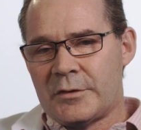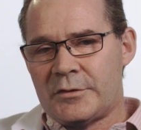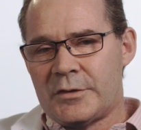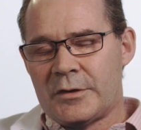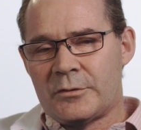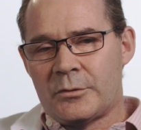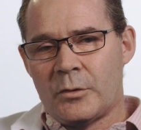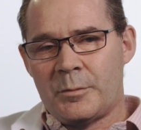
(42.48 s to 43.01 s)
of the
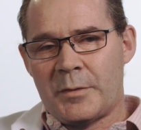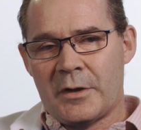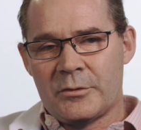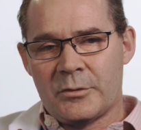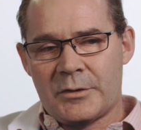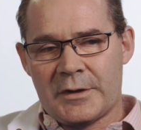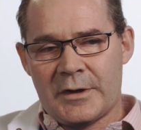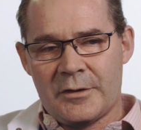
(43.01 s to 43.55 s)
jigsaw
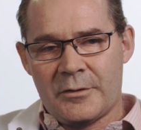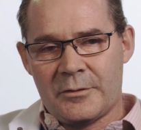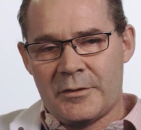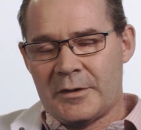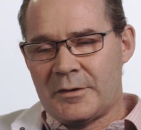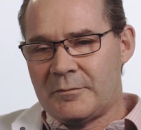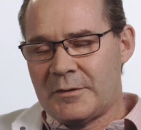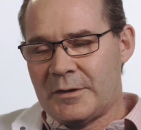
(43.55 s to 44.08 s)
puzzle together
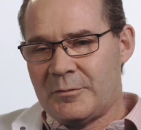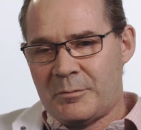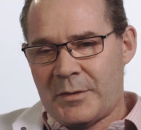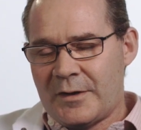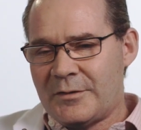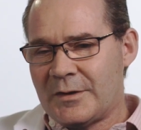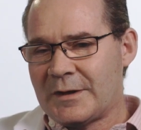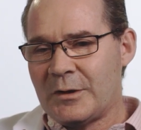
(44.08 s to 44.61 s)
in, the, in
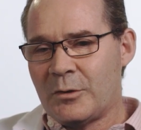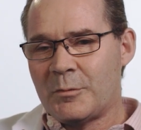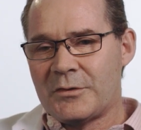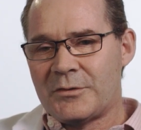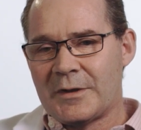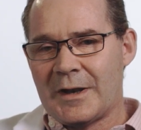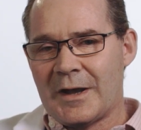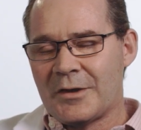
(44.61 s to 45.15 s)
basically
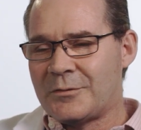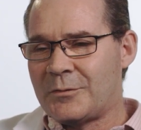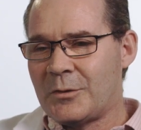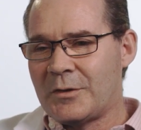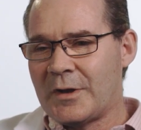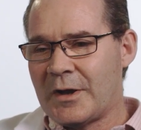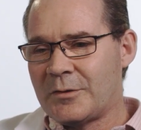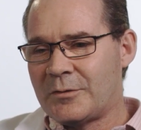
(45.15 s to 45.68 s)
almost the last
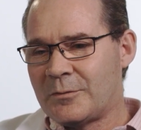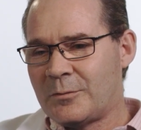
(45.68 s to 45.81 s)
few days